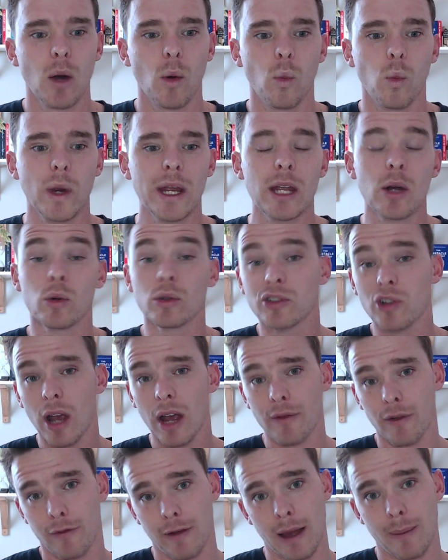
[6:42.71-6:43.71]
We also
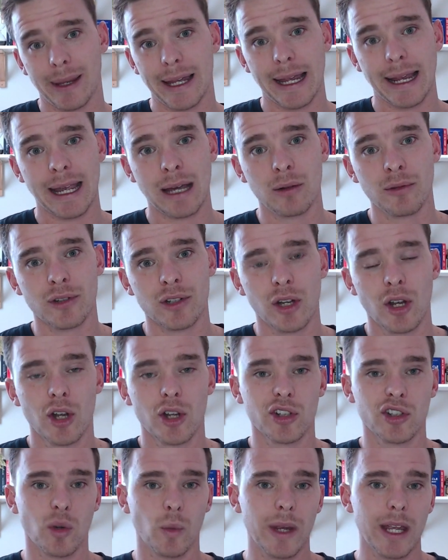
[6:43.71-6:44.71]
have a family account,
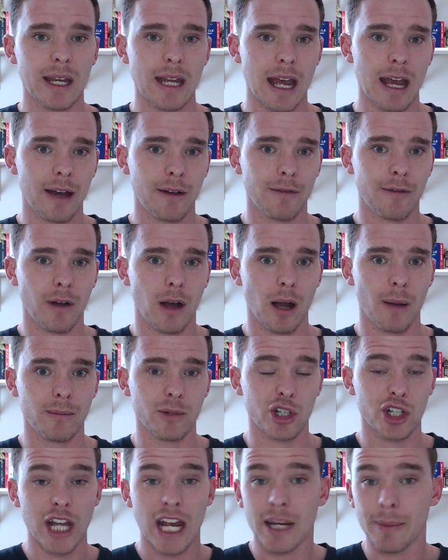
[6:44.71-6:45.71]
so we can have um,
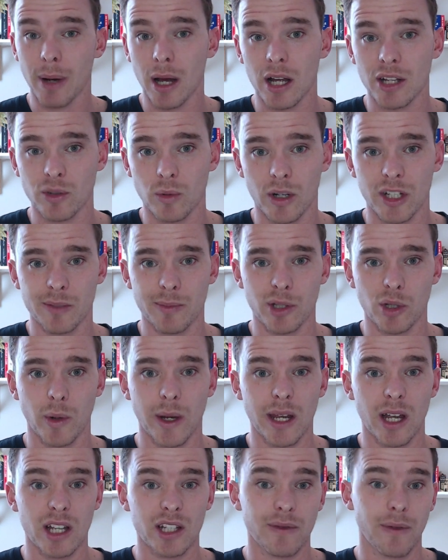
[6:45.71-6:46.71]
shared passwords
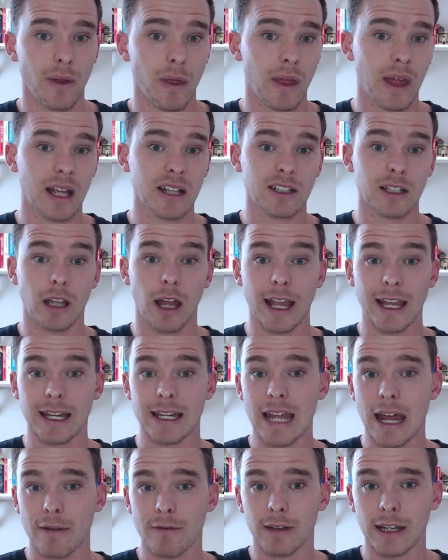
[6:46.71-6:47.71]
between us for things like
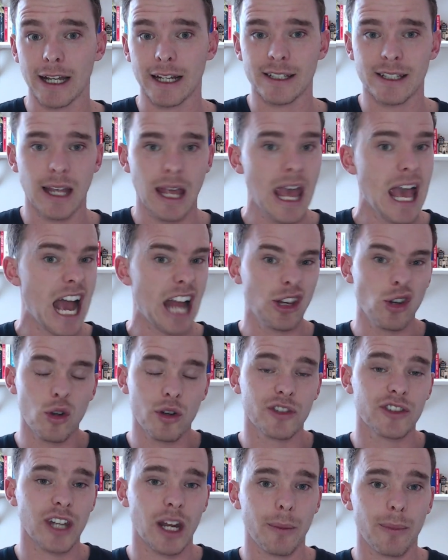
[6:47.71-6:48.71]
Netflix, and you
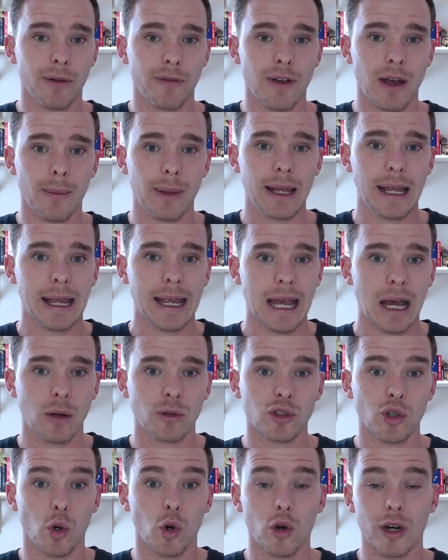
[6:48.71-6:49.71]
can set up a family
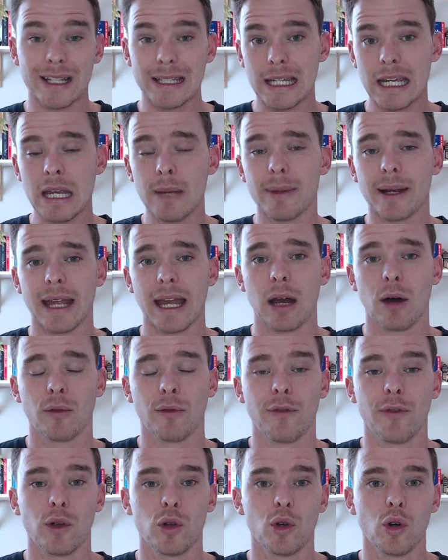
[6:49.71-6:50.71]
account or a team account
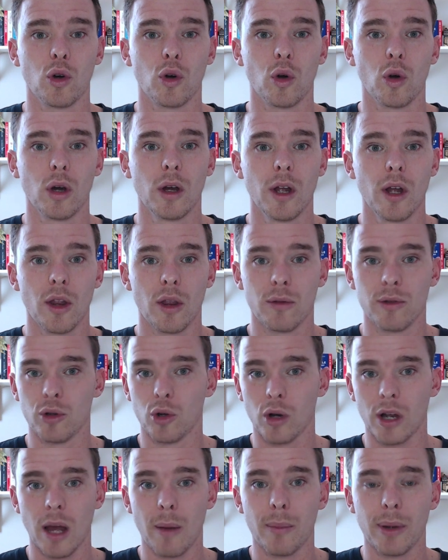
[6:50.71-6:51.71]
for your
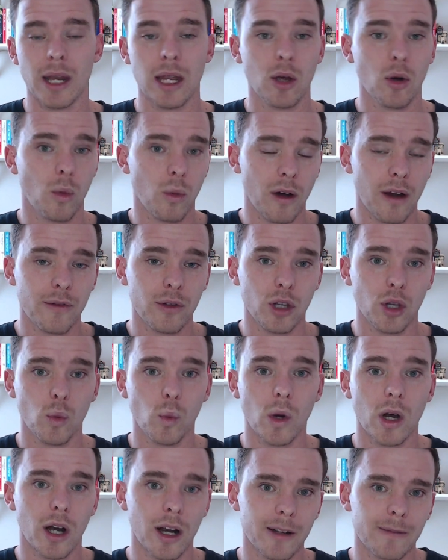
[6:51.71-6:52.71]
your company or wherever you
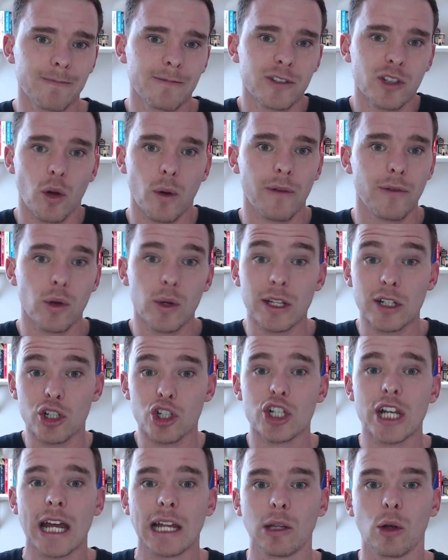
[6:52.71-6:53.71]
work. So if you need to
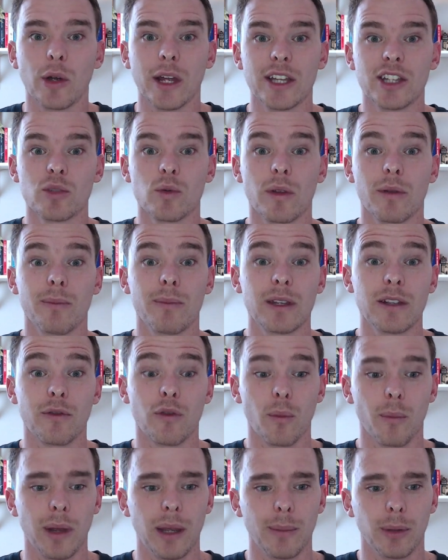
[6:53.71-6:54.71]
share logins with
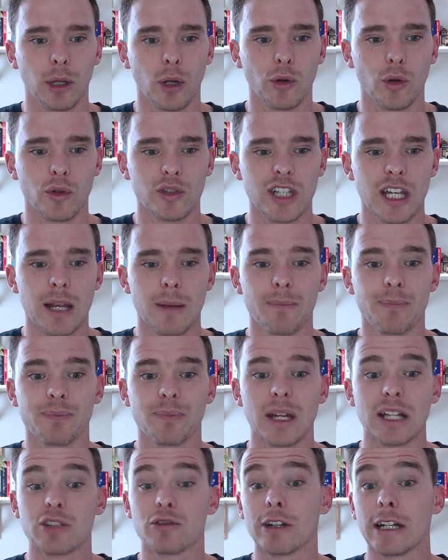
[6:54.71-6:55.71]
different people on your team,
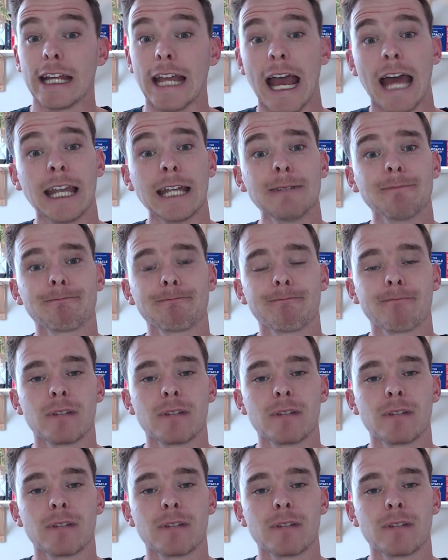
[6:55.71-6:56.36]
that's really handy.